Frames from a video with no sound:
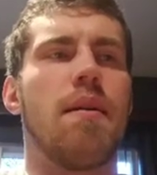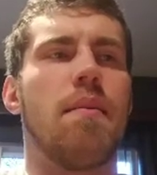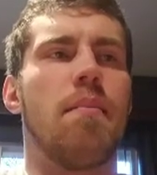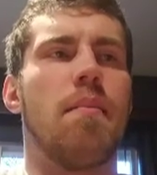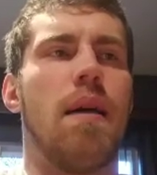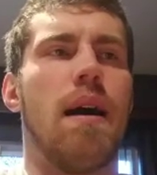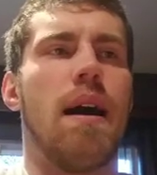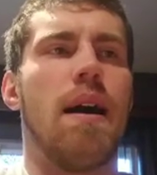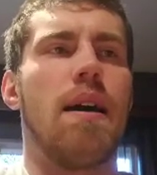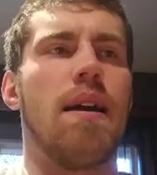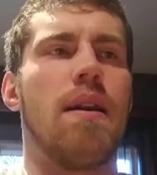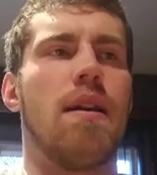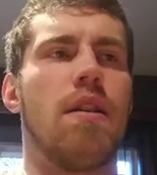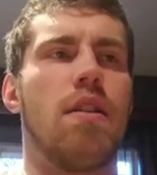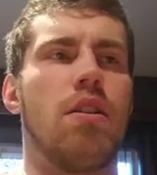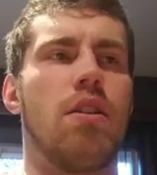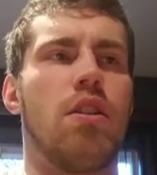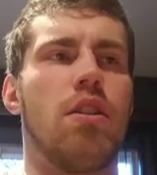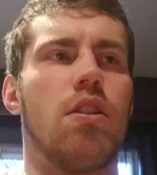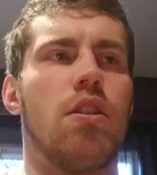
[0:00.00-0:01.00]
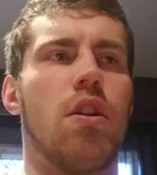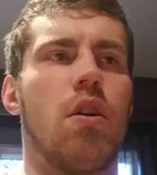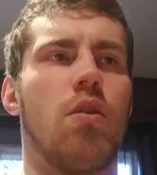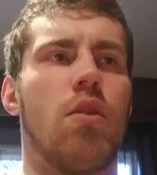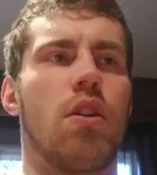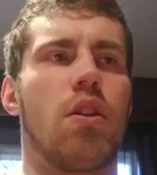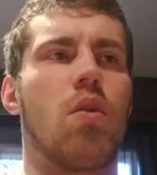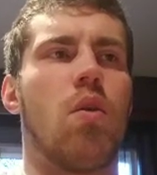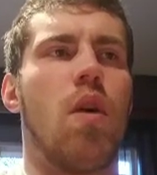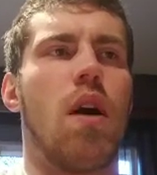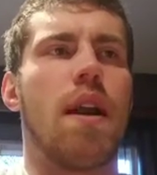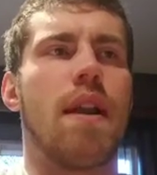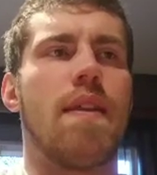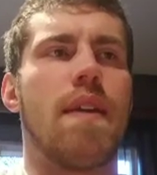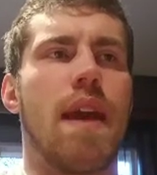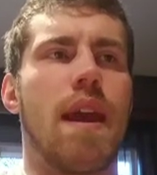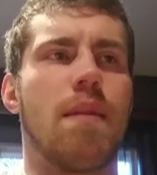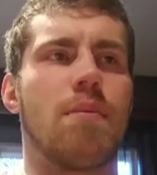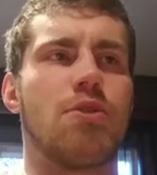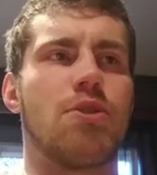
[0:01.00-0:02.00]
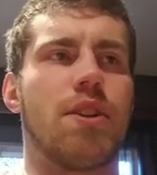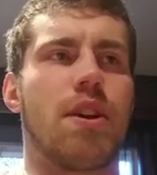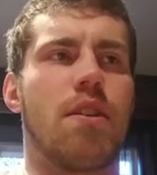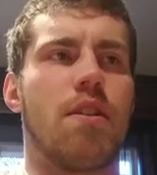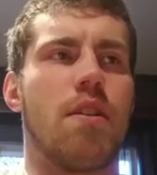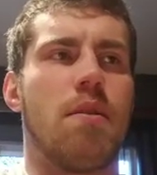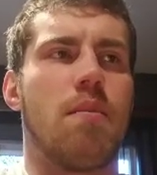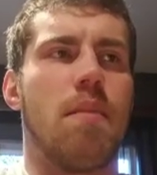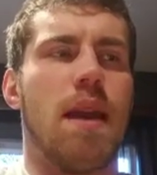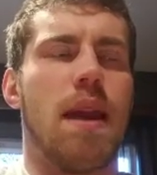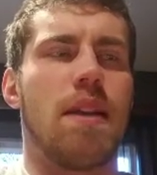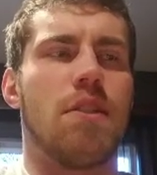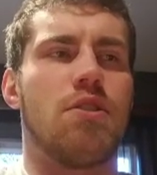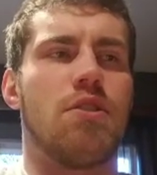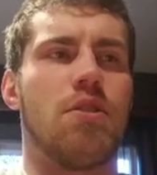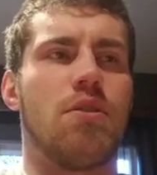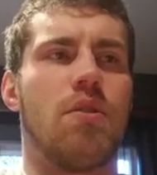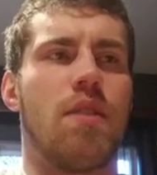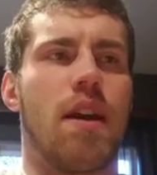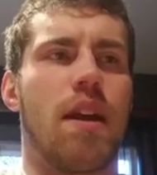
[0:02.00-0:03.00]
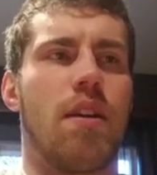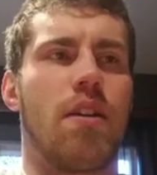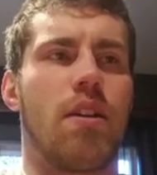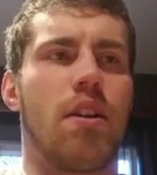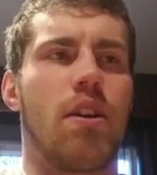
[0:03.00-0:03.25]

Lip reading: But the quad and the hamstring are the main two that are